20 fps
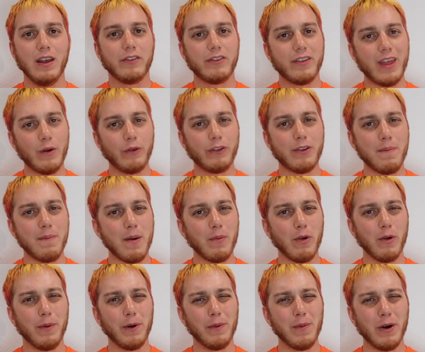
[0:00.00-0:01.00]
So that was a
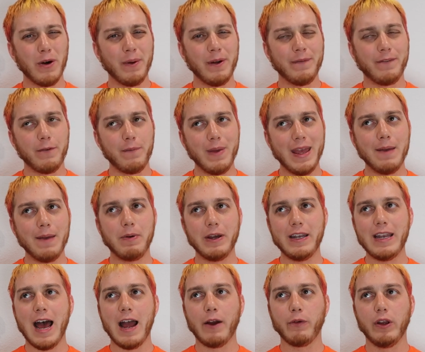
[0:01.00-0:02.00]
memorable moment for me,
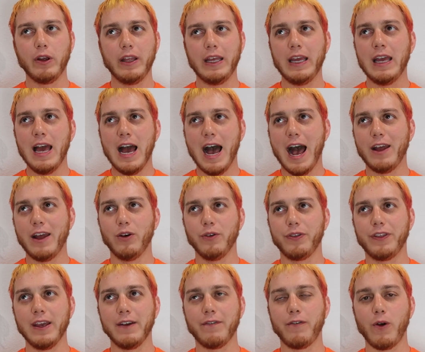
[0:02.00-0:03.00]
but not really, I
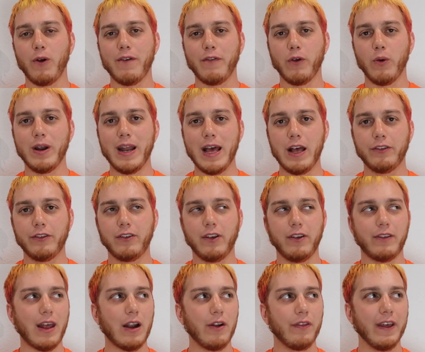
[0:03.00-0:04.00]
don't think, for everyone else,
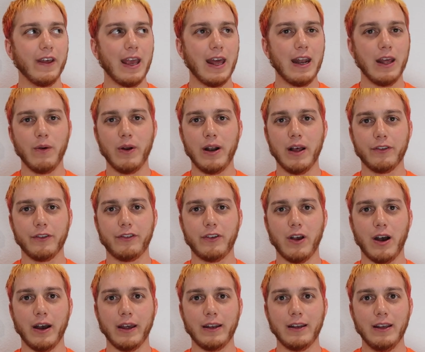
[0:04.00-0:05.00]
because I don't think anyone else
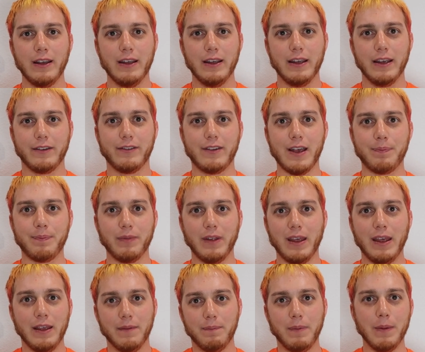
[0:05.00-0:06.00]
saw it, except
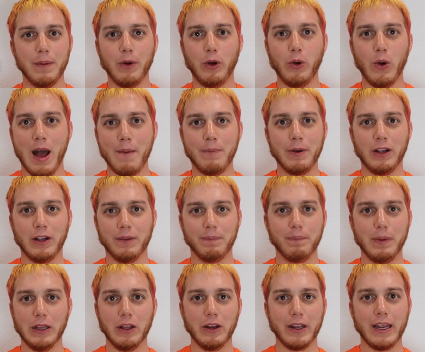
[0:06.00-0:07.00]
people who happen
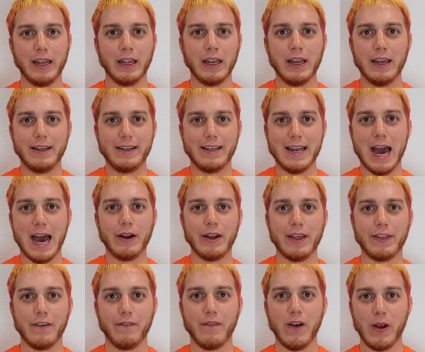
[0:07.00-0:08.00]
to be looking down
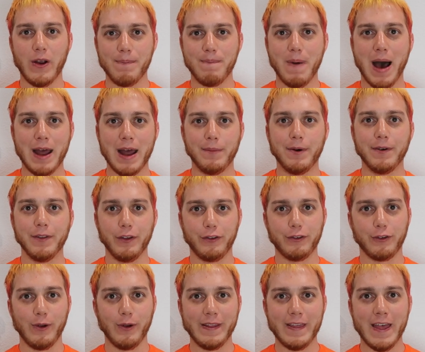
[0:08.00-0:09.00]
at the very bottom of the
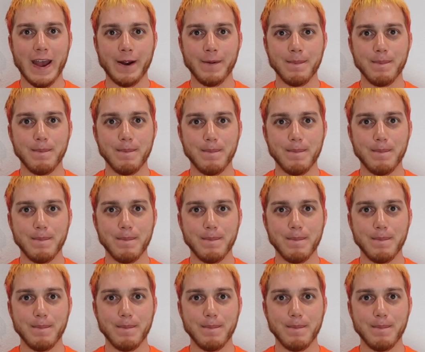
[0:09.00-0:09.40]
screen there.